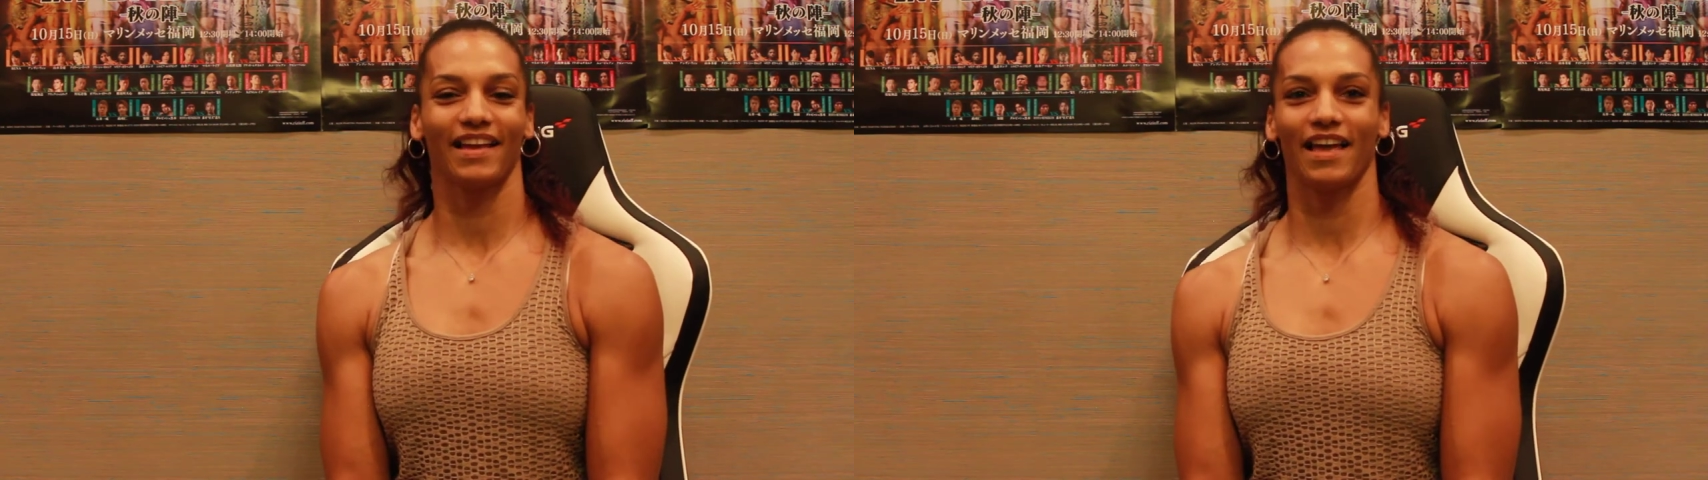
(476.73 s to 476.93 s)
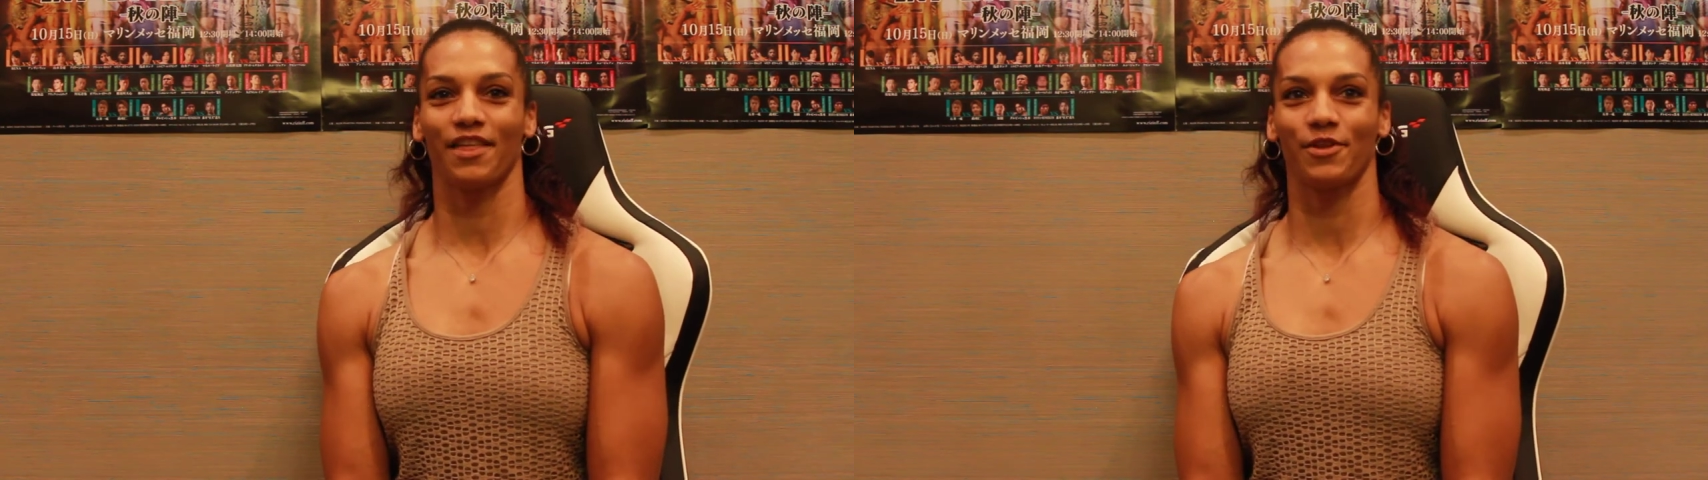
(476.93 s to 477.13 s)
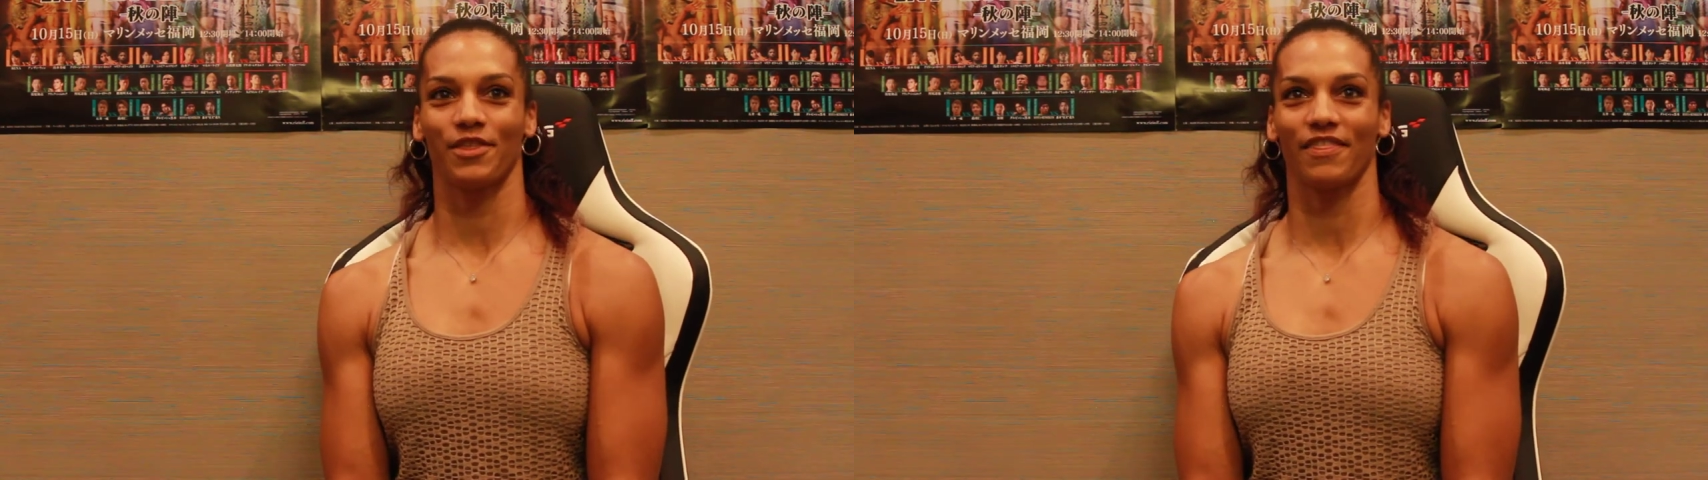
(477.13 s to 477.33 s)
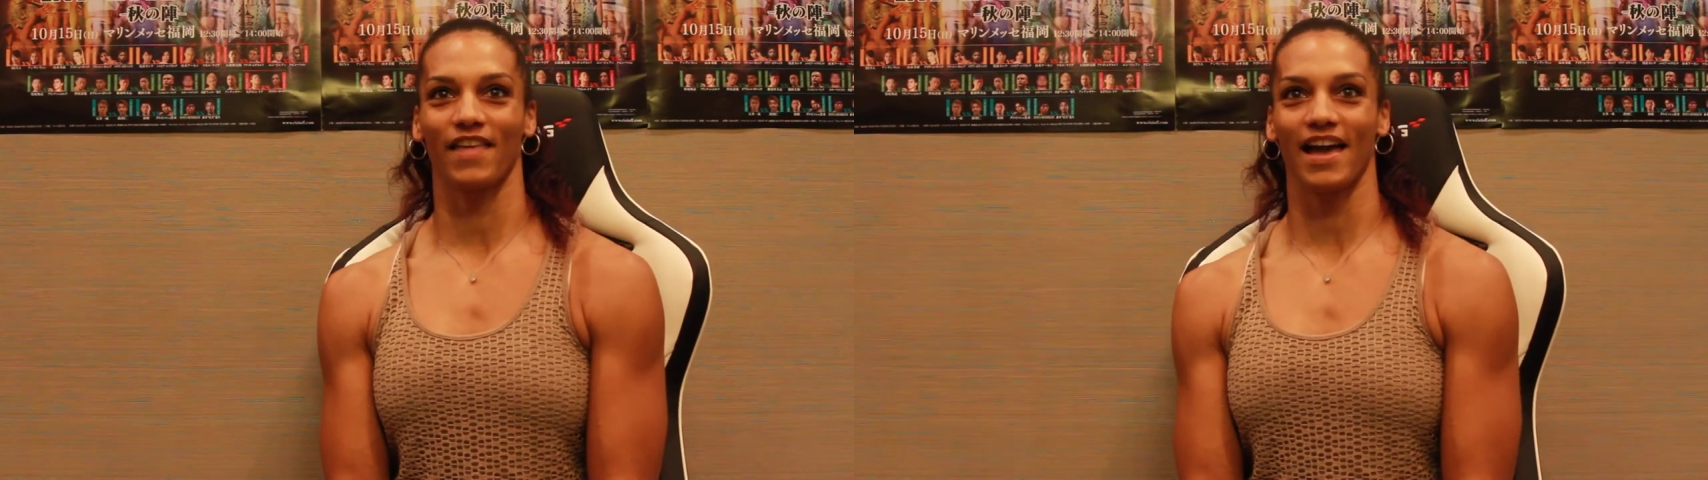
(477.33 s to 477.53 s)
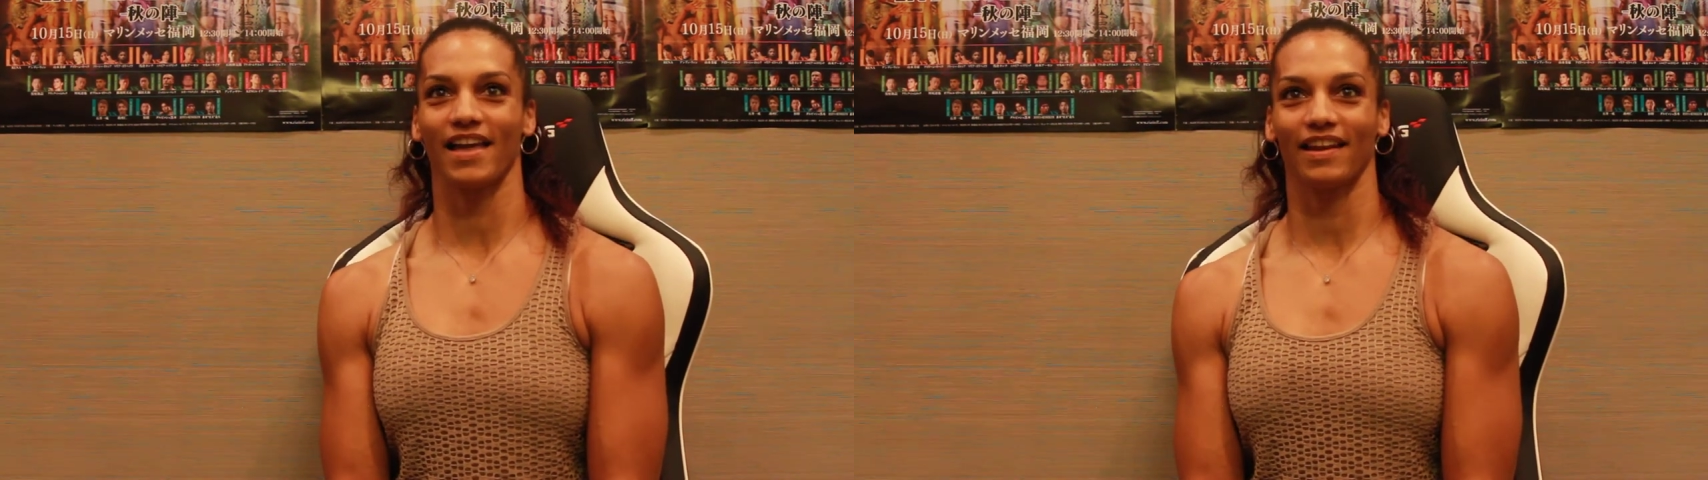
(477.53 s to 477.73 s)
other than
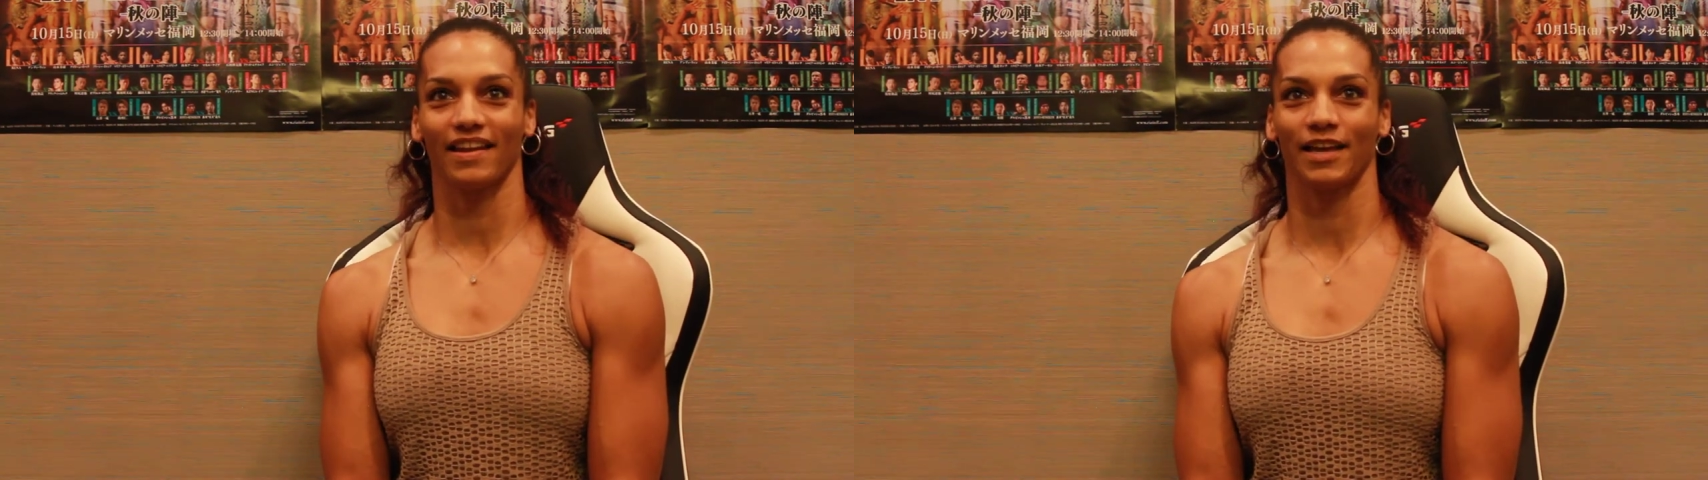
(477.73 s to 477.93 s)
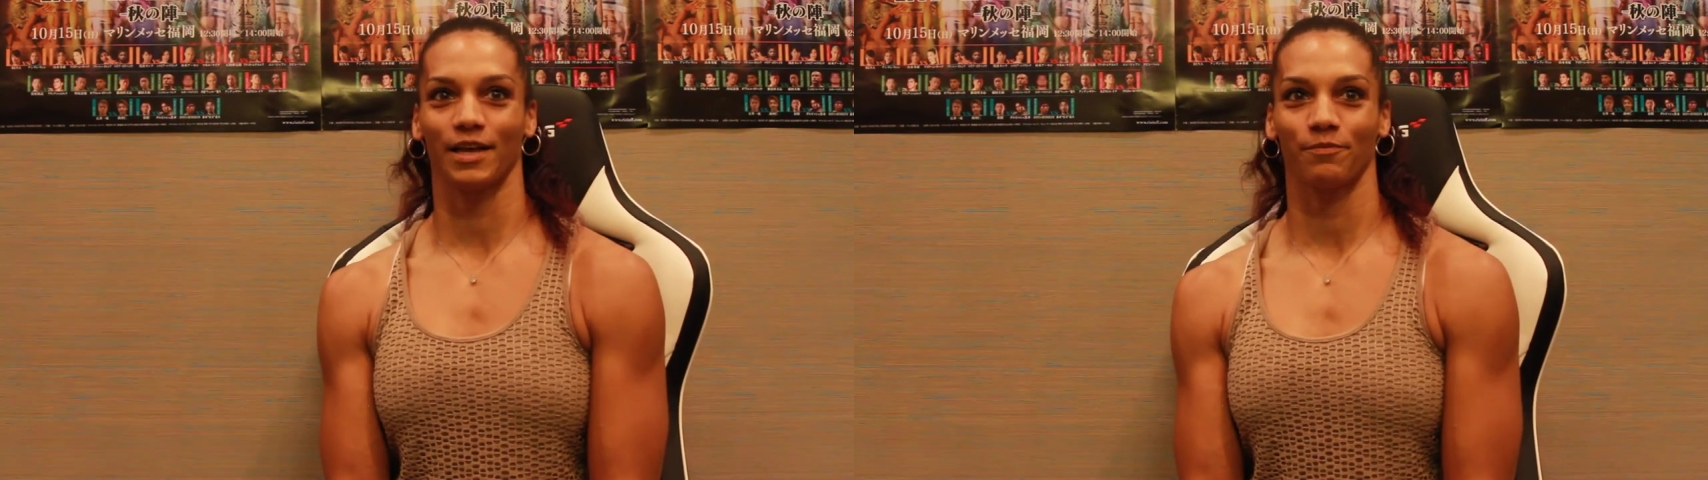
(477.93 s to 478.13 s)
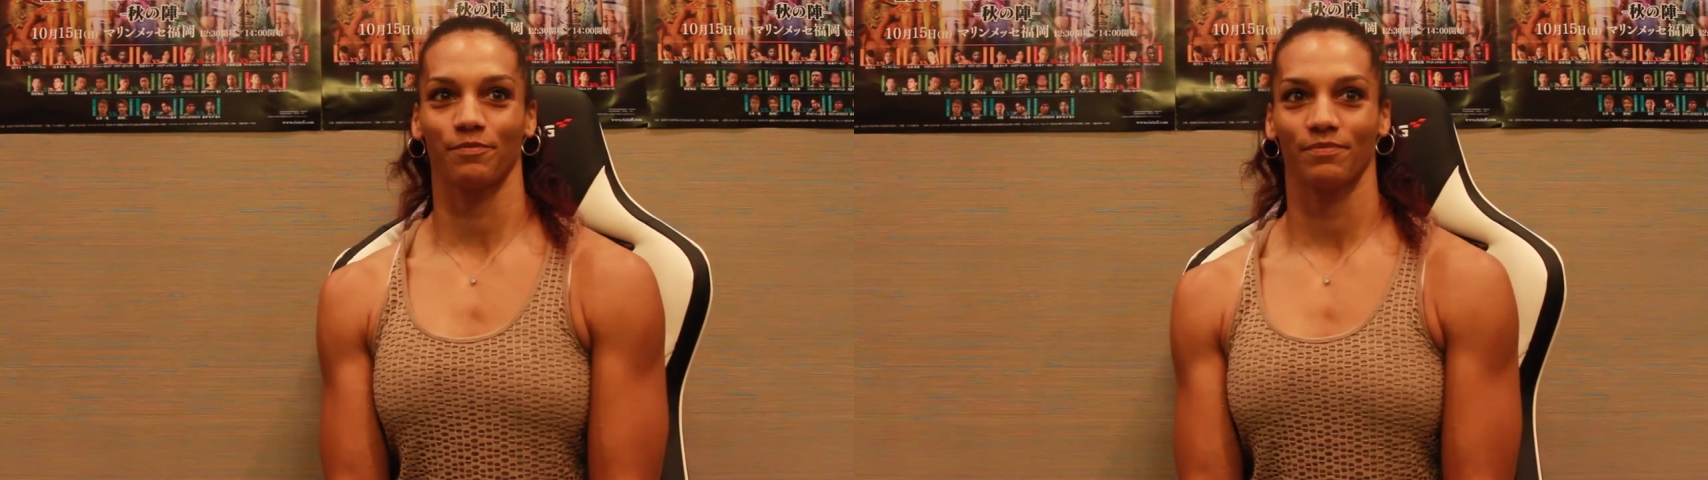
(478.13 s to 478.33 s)
that,